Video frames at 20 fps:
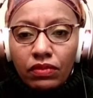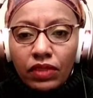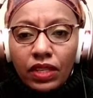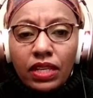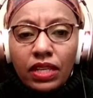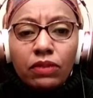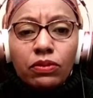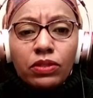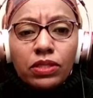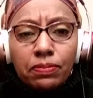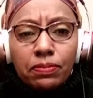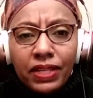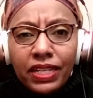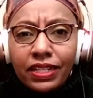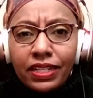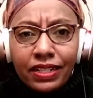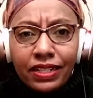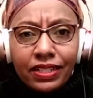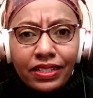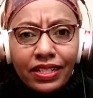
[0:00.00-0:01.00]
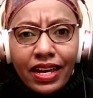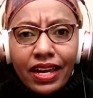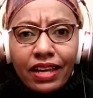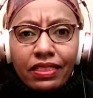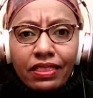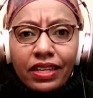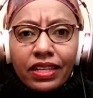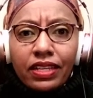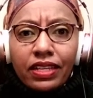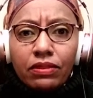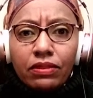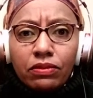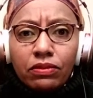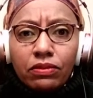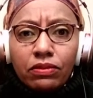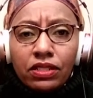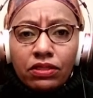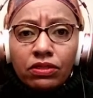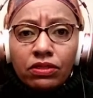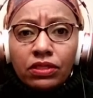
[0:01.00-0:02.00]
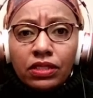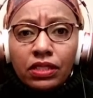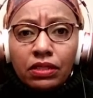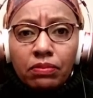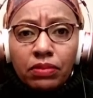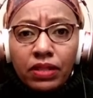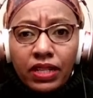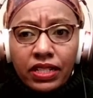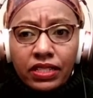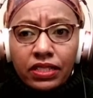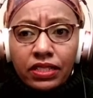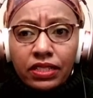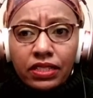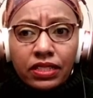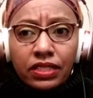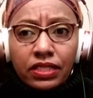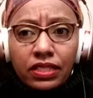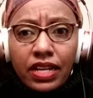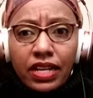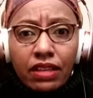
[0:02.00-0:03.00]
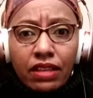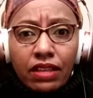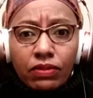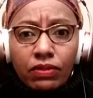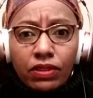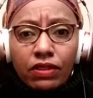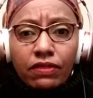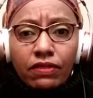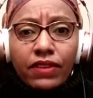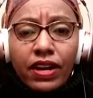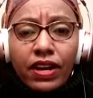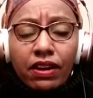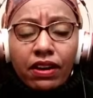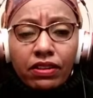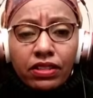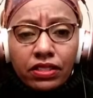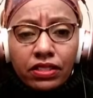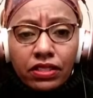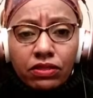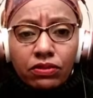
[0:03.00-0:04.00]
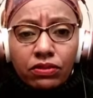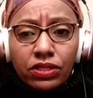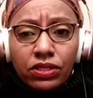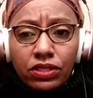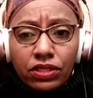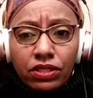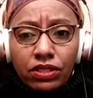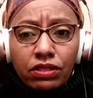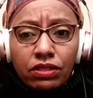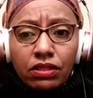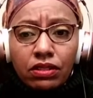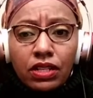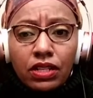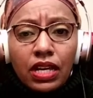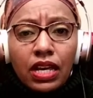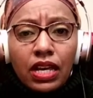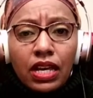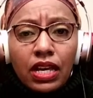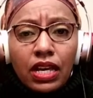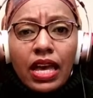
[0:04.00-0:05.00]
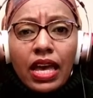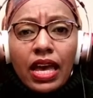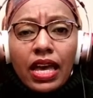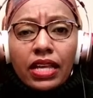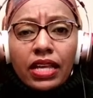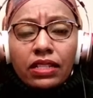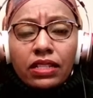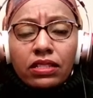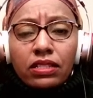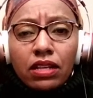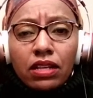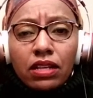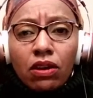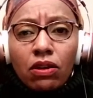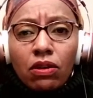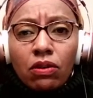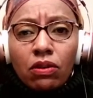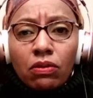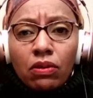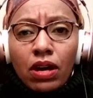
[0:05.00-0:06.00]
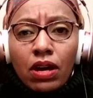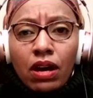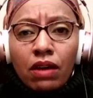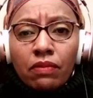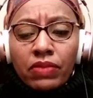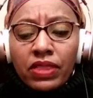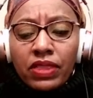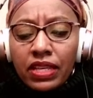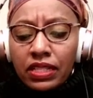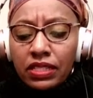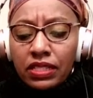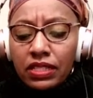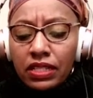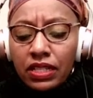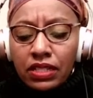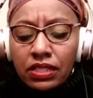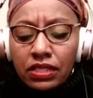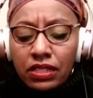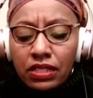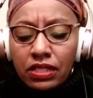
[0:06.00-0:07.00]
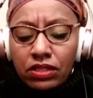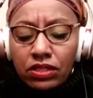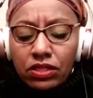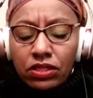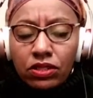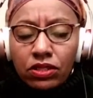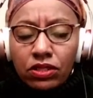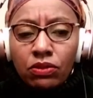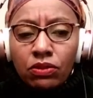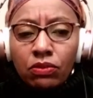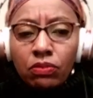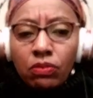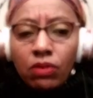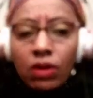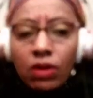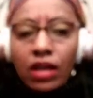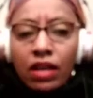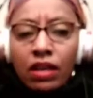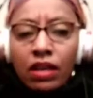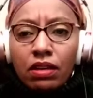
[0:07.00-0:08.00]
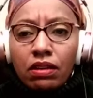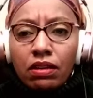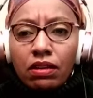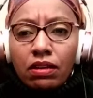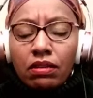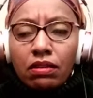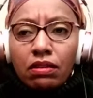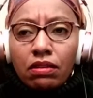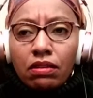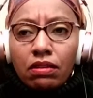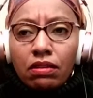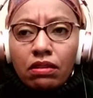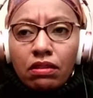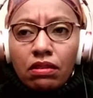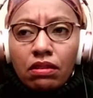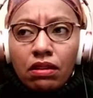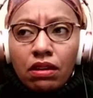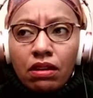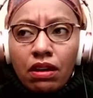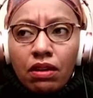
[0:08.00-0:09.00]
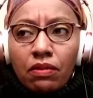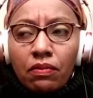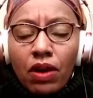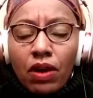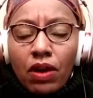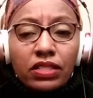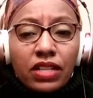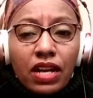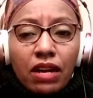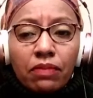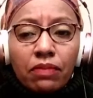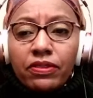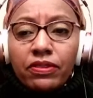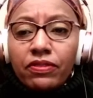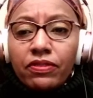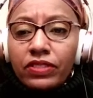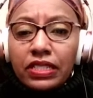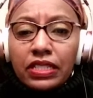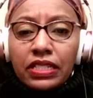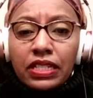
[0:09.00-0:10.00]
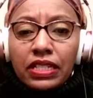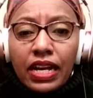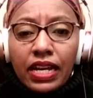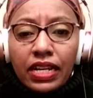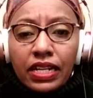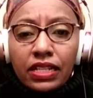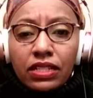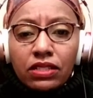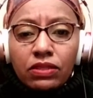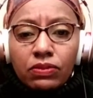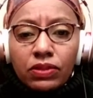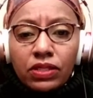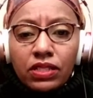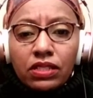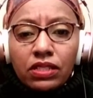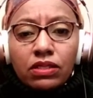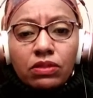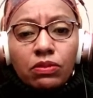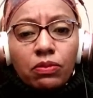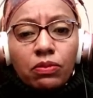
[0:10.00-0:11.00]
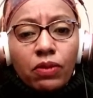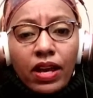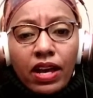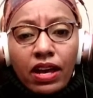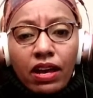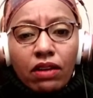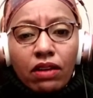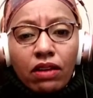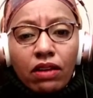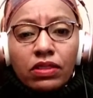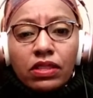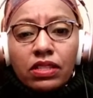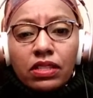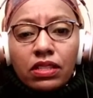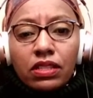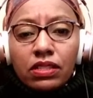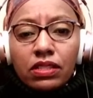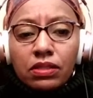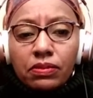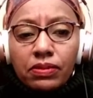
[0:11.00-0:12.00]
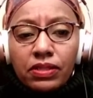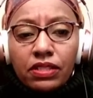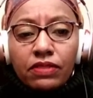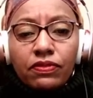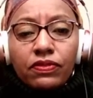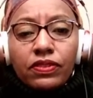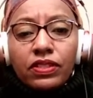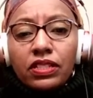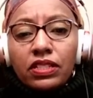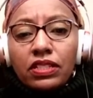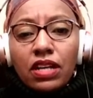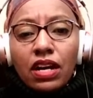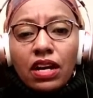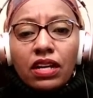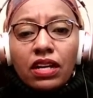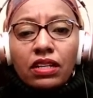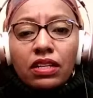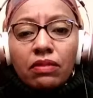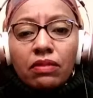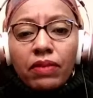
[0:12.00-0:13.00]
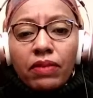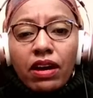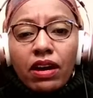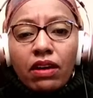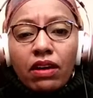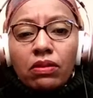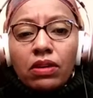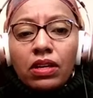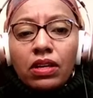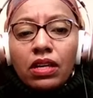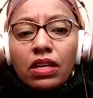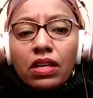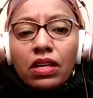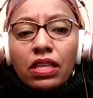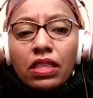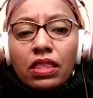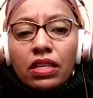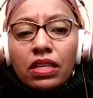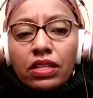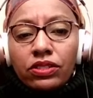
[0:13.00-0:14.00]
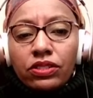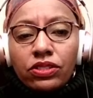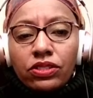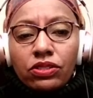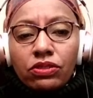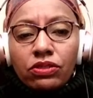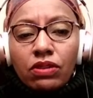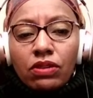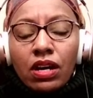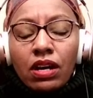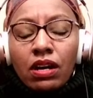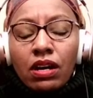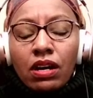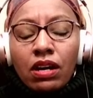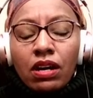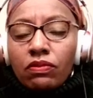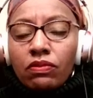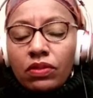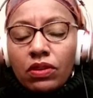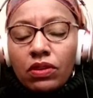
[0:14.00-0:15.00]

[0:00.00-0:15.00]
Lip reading: he was beaten to death. Like, he was literally bludgeoned to death with a fire extinguisher. And so this gets into what our topic for tonight is, which is around the specifically talking about the issue of